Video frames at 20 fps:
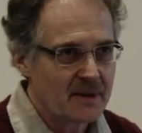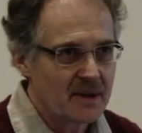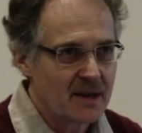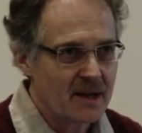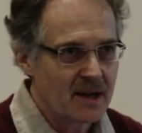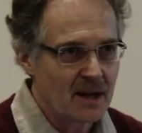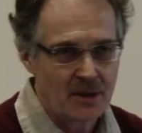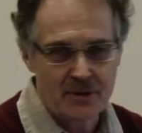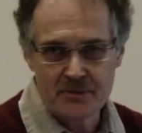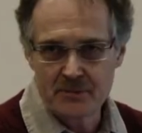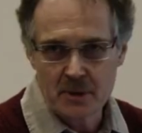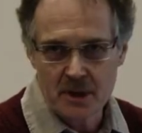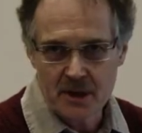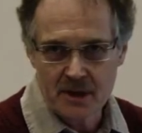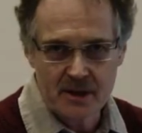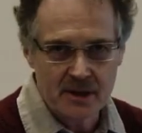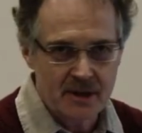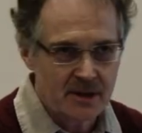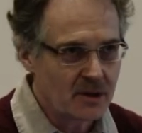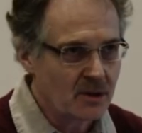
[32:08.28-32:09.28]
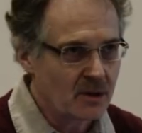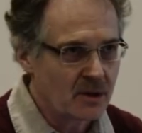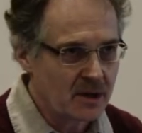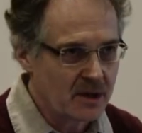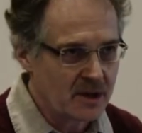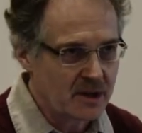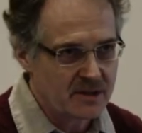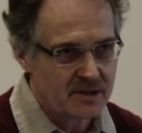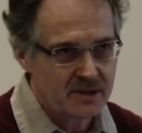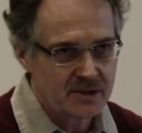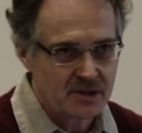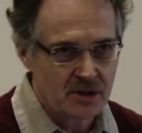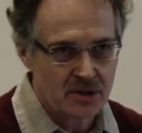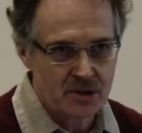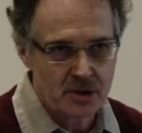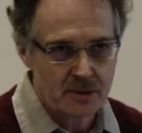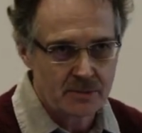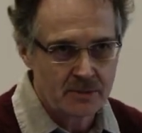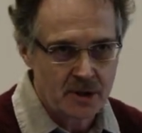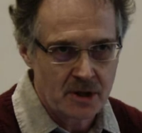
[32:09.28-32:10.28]
health worker or a
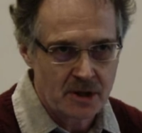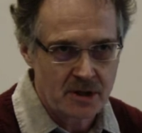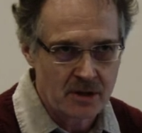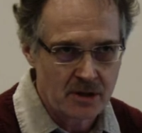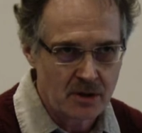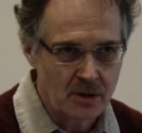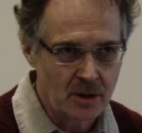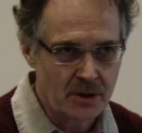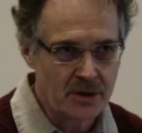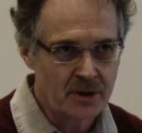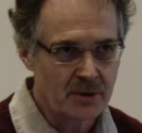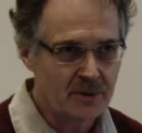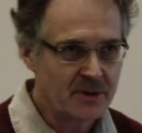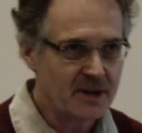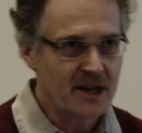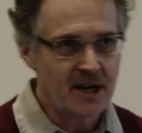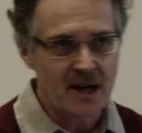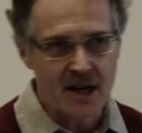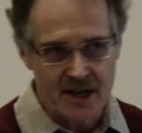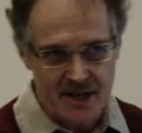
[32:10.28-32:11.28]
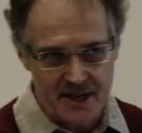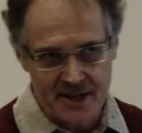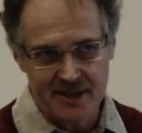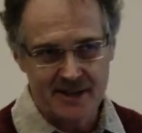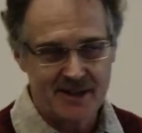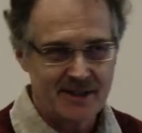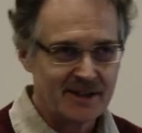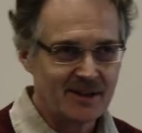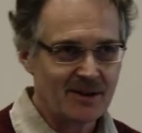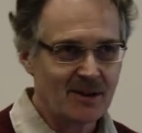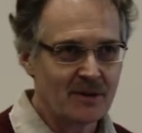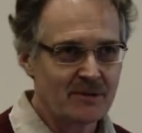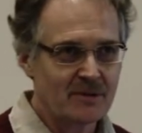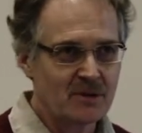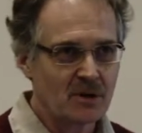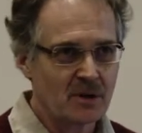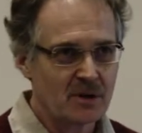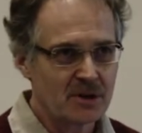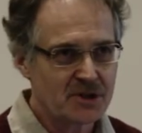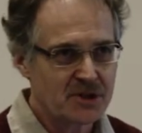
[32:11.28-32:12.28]
social worker, although there are, of
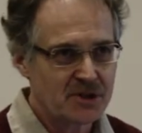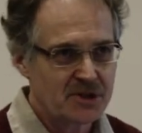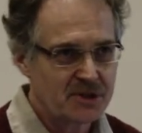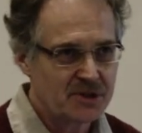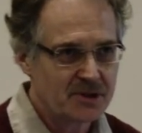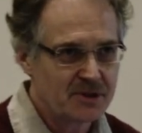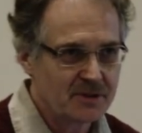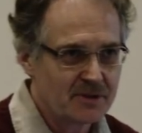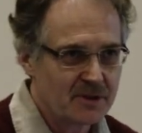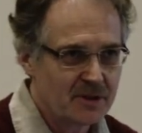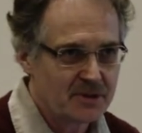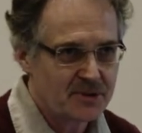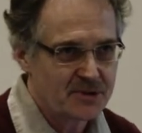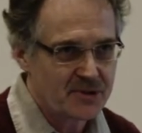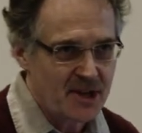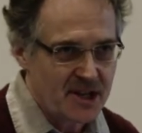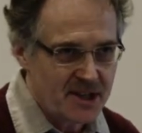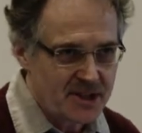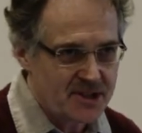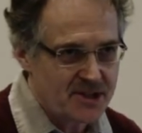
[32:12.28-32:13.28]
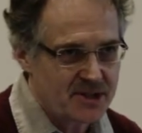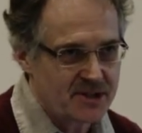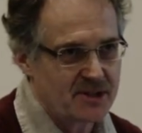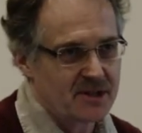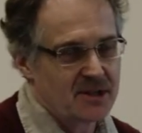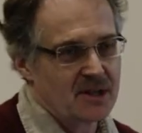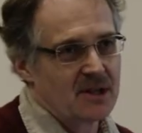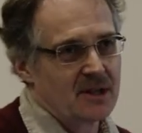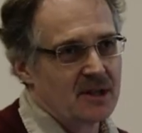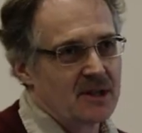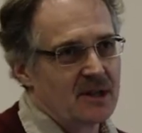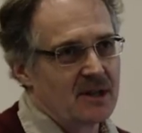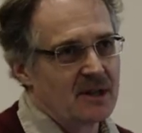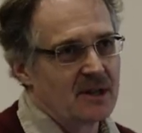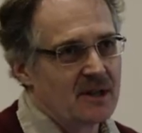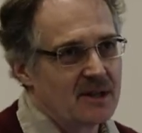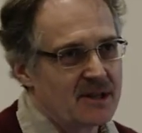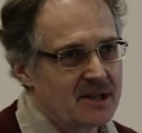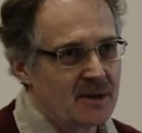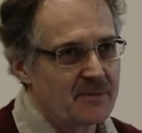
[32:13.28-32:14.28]
course, traits,
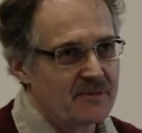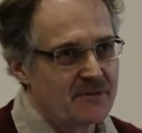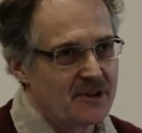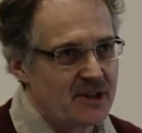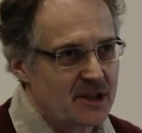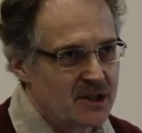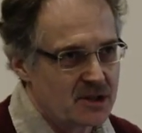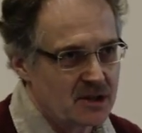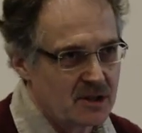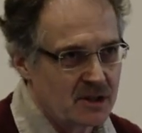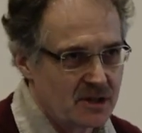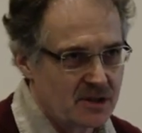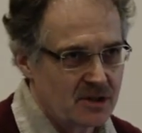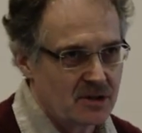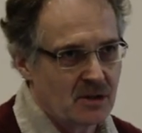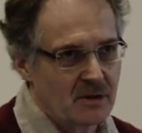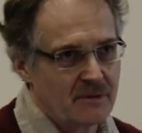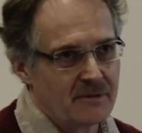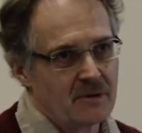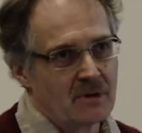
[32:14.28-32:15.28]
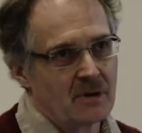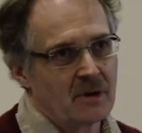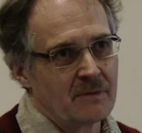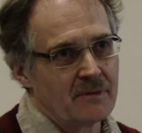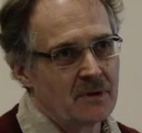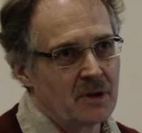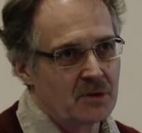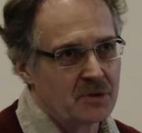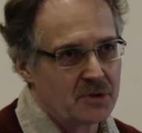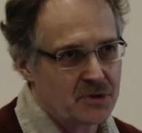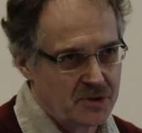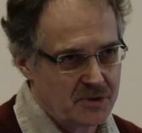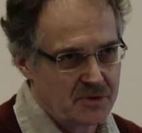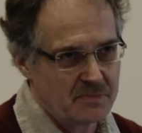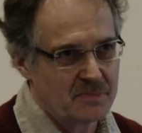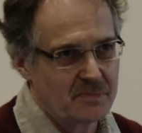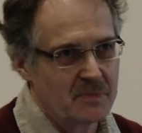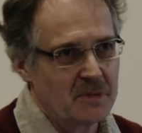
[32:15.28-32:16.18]
some features of those